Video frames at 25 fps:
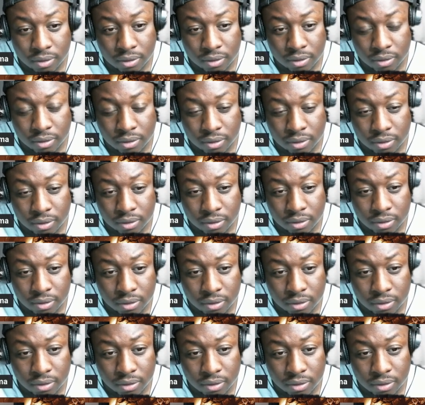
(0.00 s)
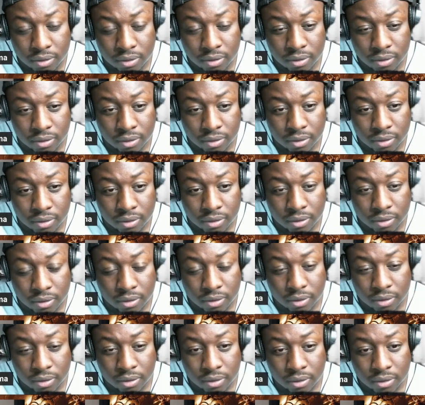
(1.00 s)

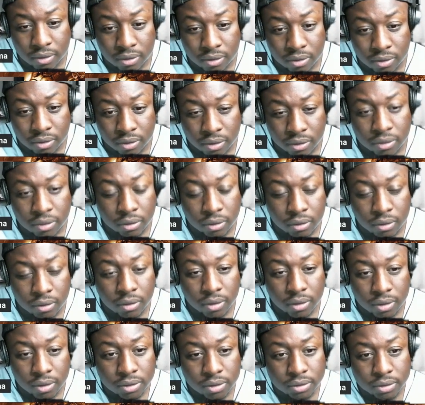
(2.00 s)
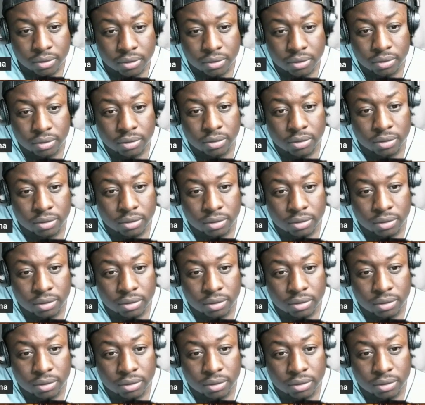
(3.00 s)
The person shown says nothing.